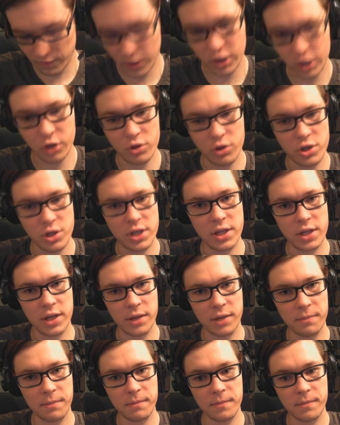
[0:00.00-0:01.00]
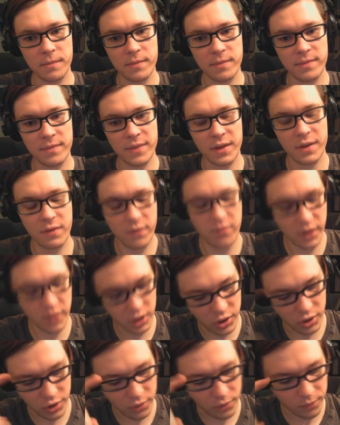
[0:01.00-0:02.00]
Fuck you, GTA.
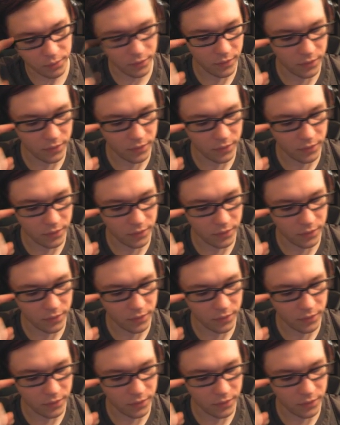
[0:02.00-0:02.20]
Fuck you.